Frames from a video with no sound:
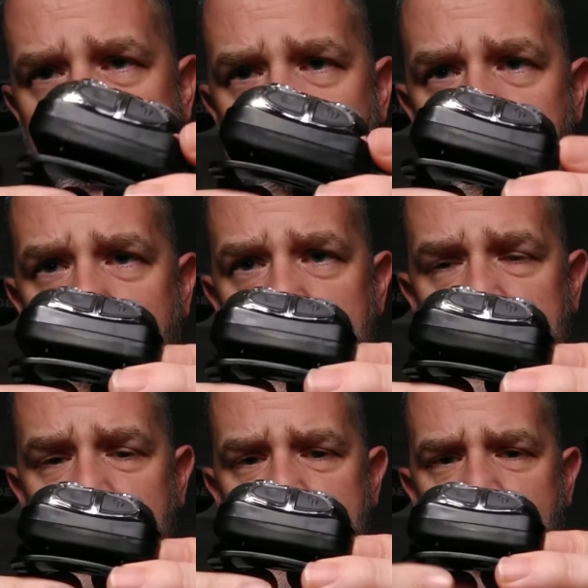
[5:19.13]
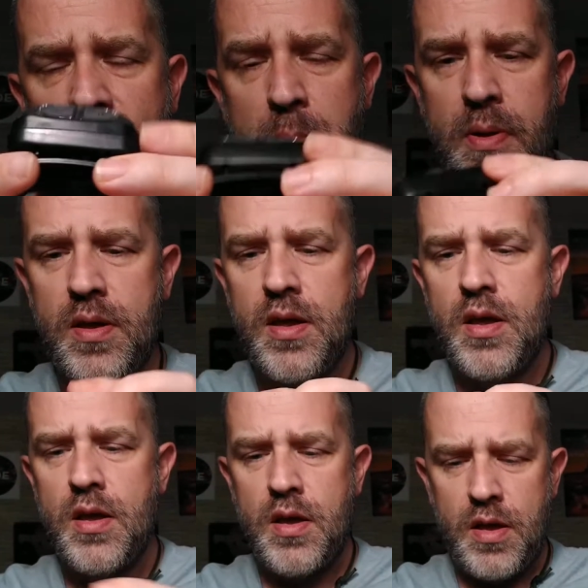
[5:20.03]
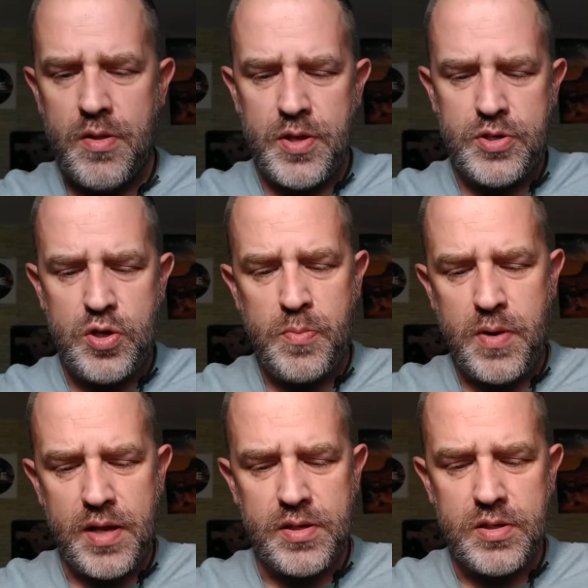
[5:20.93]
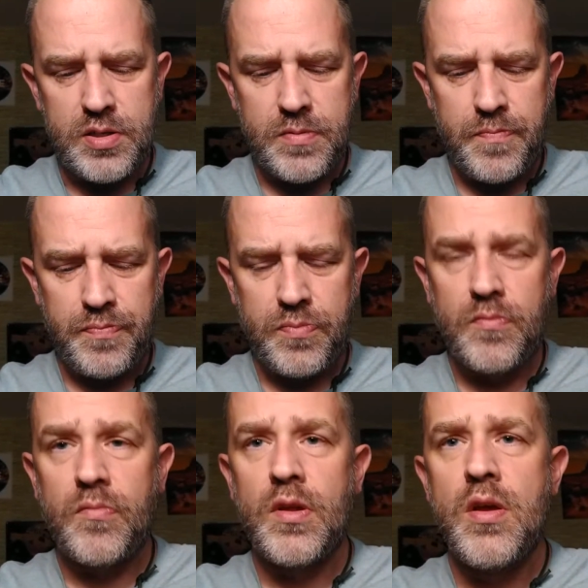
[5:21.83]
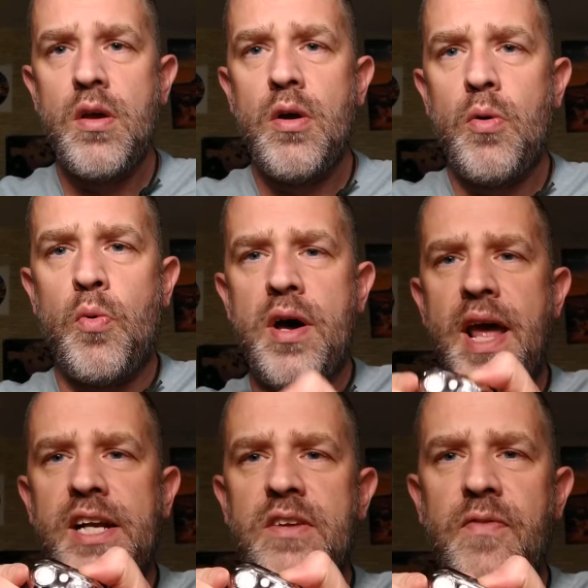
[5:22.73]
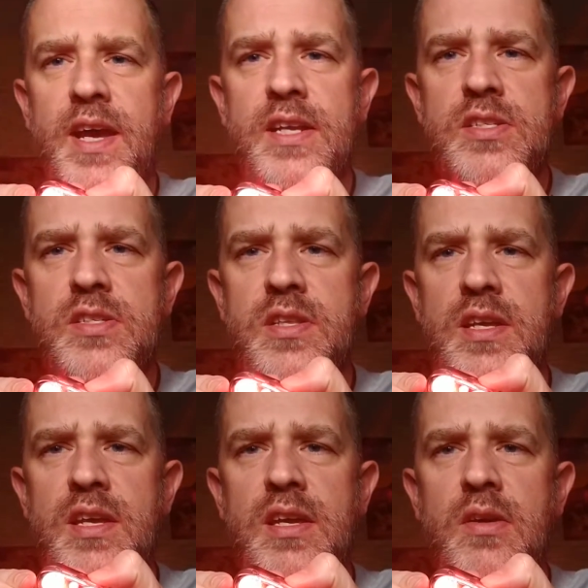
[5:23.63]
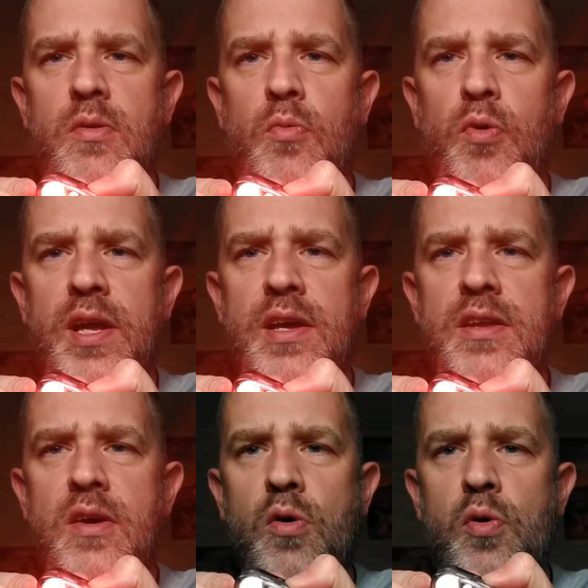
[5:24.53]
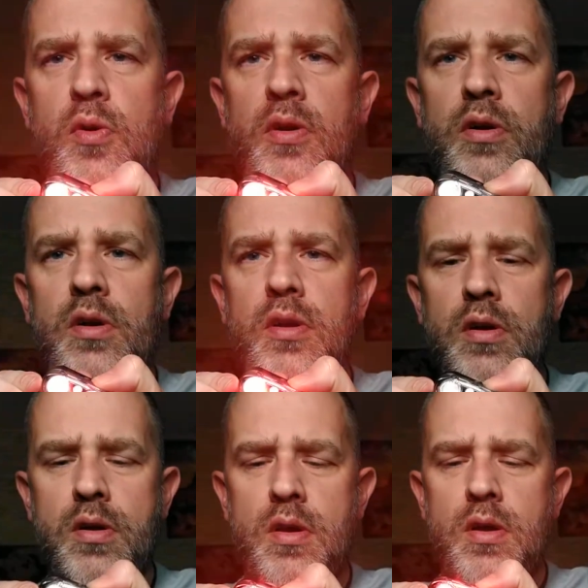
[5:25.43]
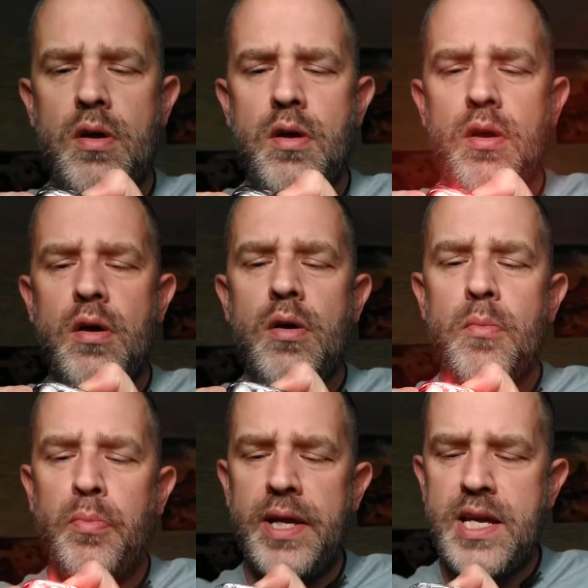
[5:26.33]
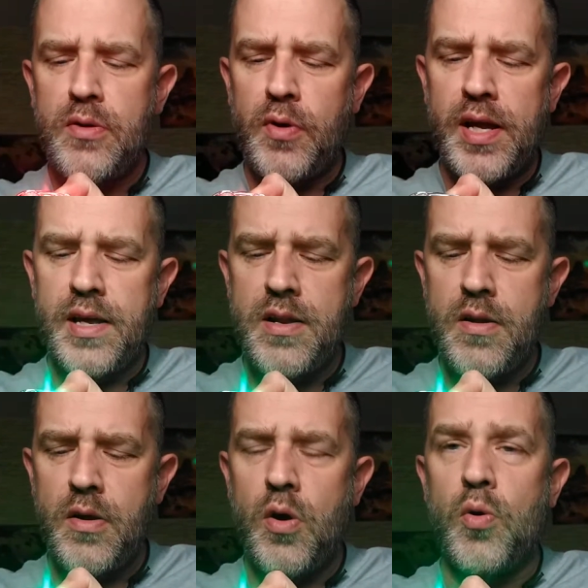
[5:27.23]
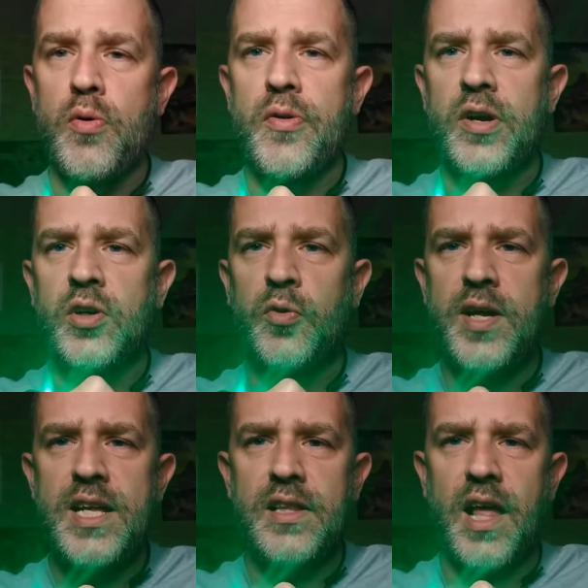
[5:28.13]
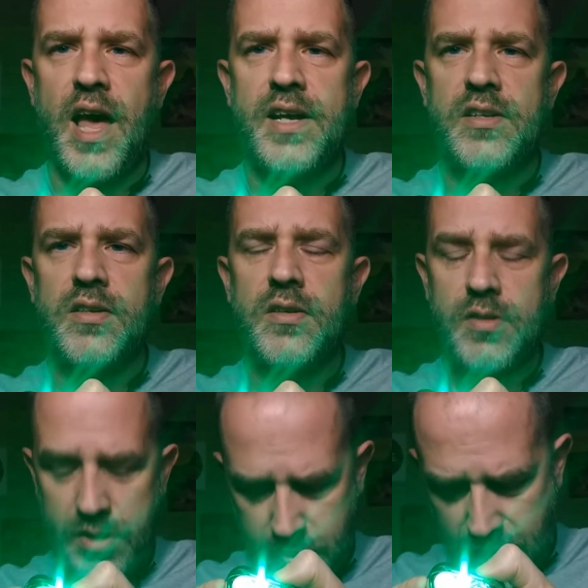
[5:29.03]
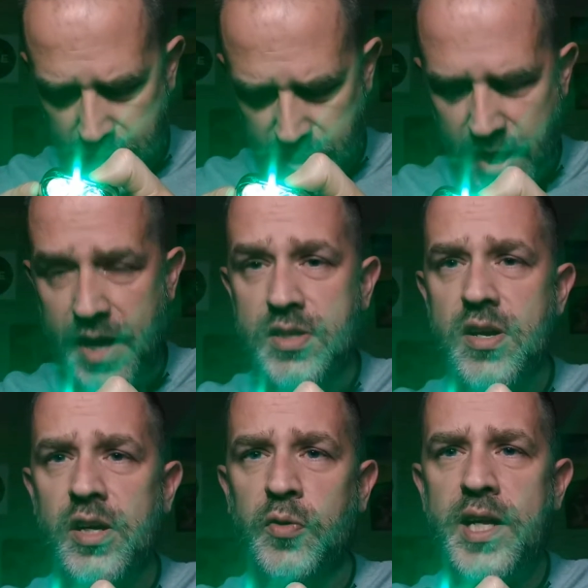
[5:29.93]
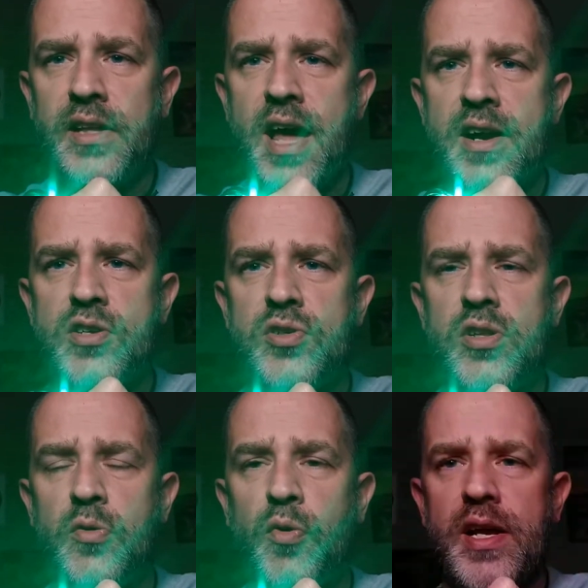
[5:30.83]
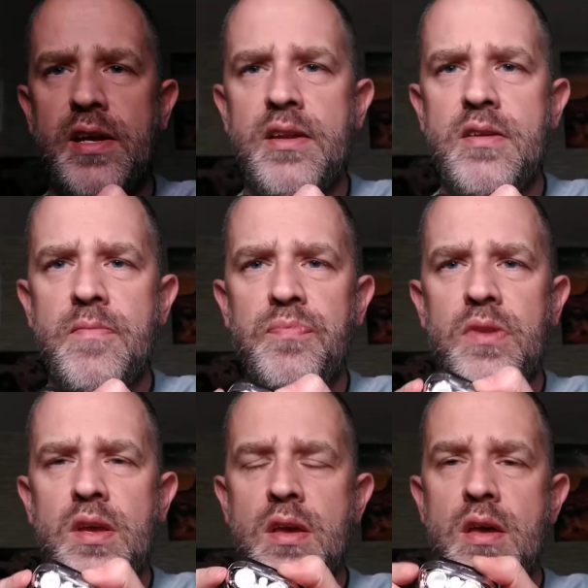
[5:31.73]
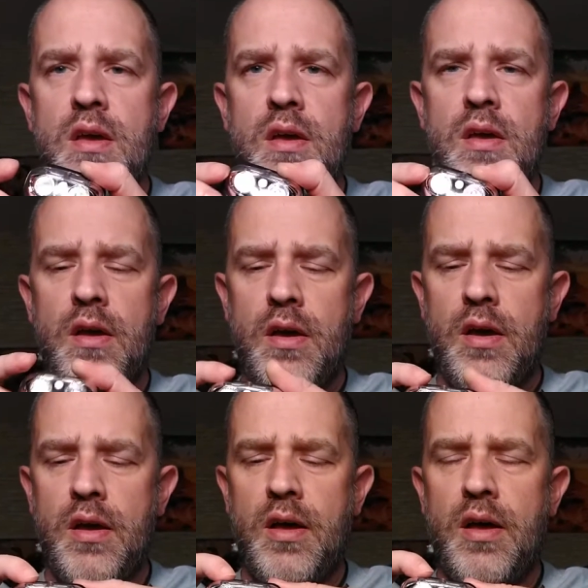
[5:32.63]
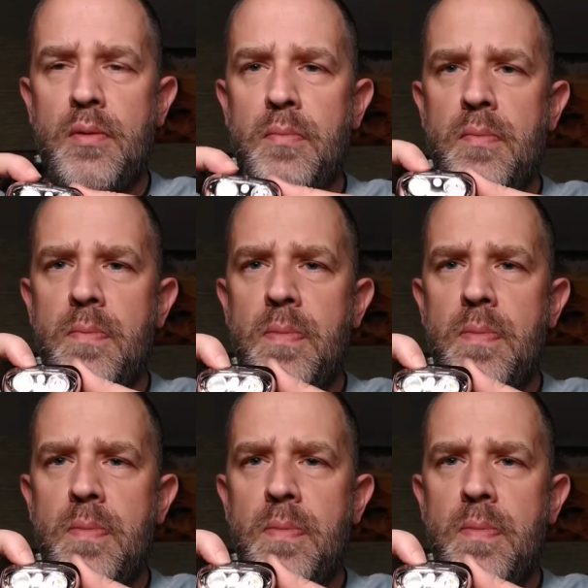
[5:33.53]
2 buttons on the top. The 2 buttons, one activates the red or blinking red or the green light. So it actually has a green light in addition to the red. Then